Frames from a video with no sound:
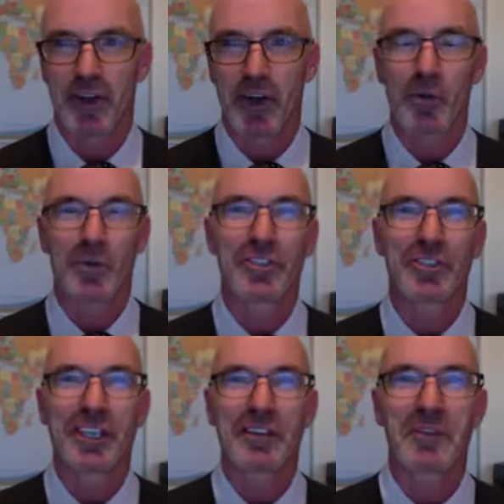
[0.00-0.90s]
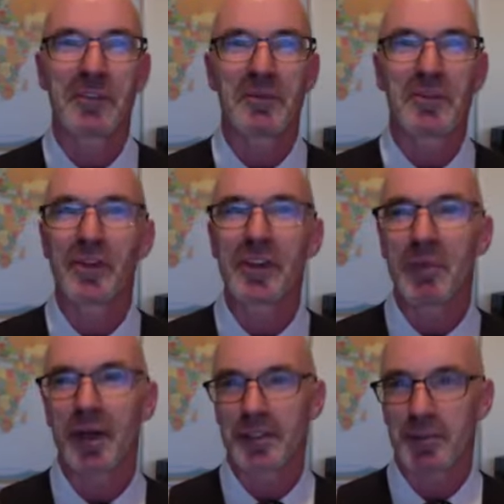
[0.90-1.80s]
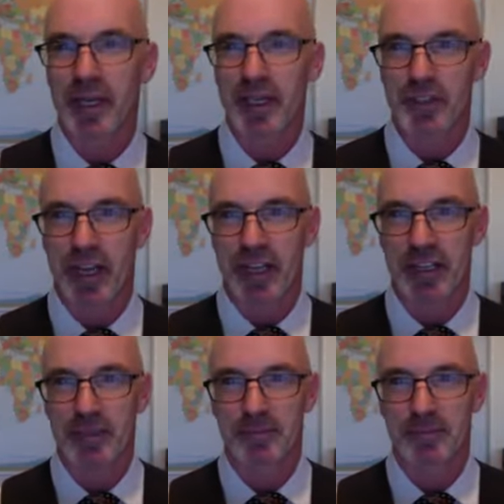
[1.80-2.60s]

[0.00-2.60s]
Or would you give them three months' paycheck?